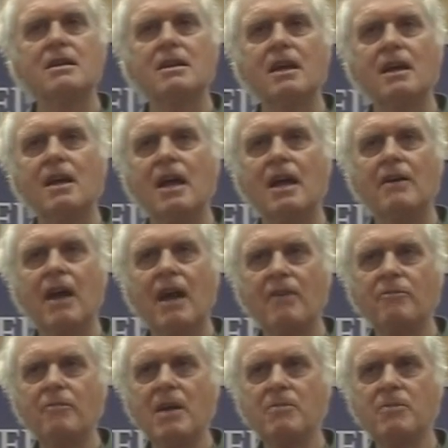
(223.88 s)

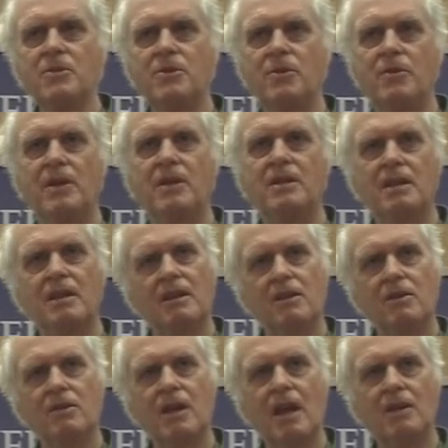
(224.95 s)
have members of it
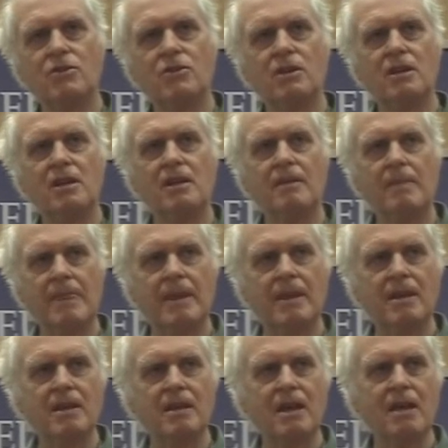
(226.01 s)
who can actually
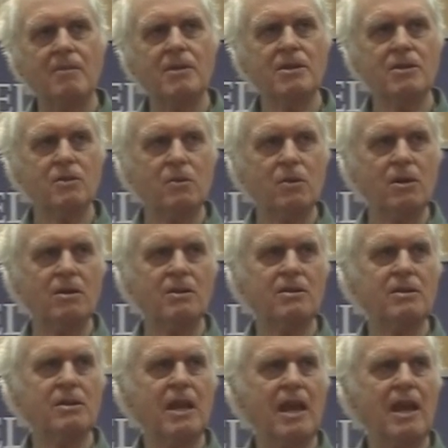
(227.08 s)
come into the
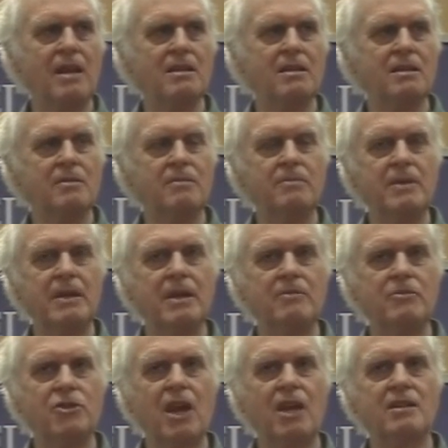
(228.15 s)
world and be
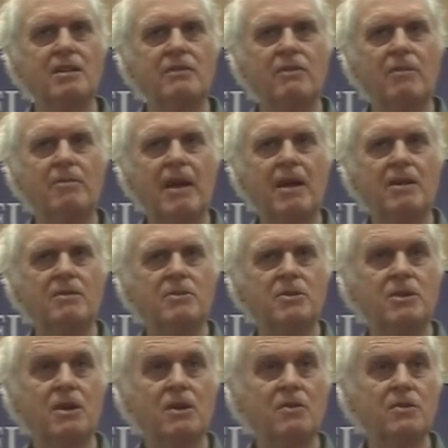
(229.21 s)
objective about
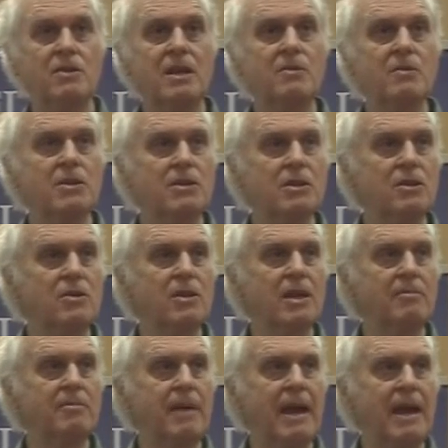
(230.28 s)
themselves. In other words,
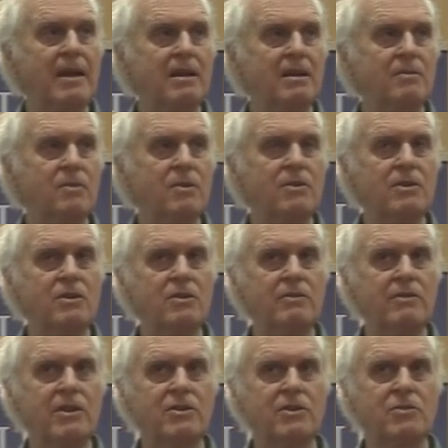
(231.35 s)
looking back at what the
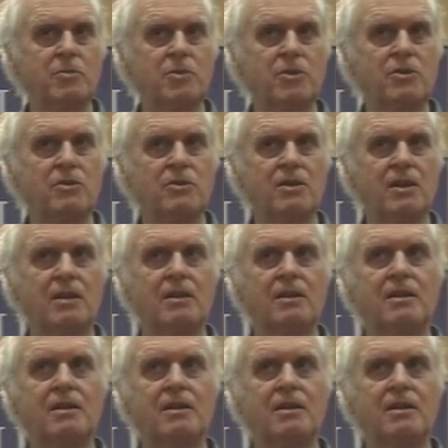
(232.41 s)
universe is producing,